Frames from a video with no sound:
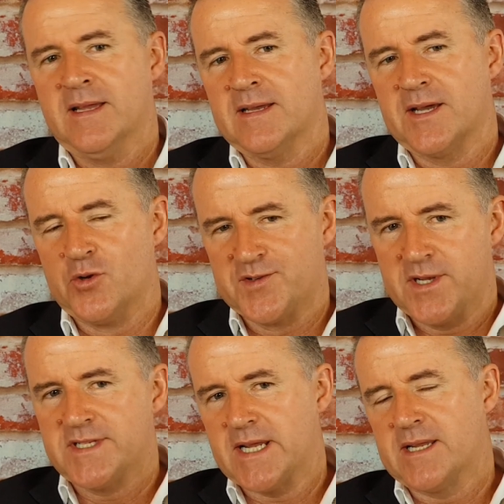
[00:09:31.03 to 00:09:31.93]
and
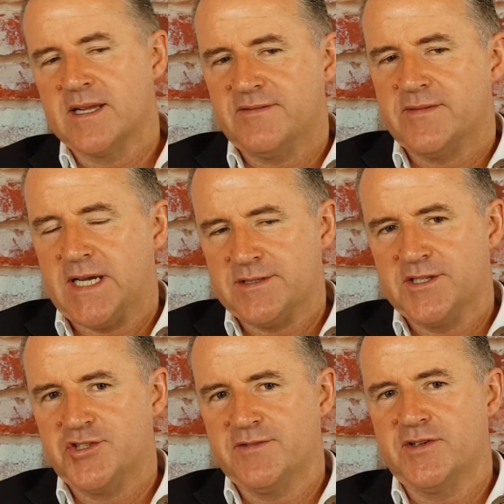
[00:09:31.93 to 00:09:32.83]
also taking
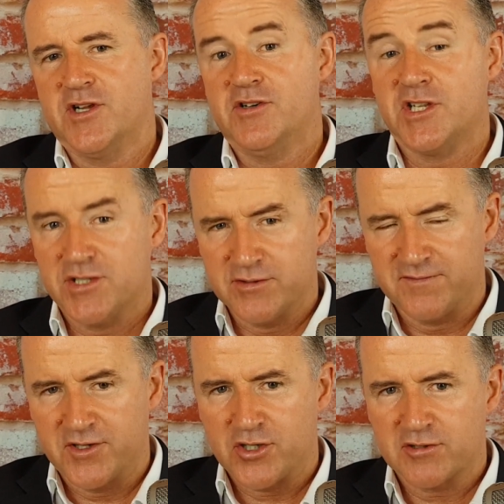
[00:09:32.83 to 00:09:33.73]
advantage of the new digital
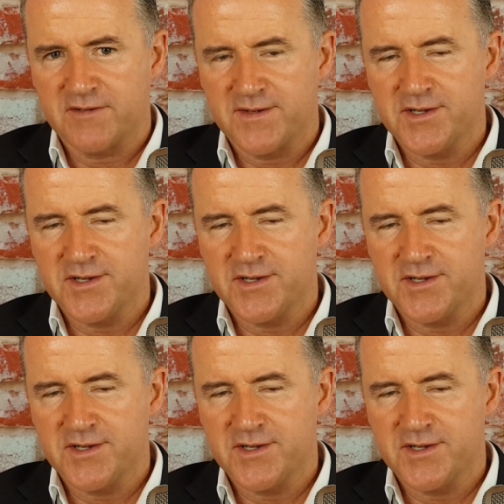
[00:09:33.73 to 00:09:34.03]
photography.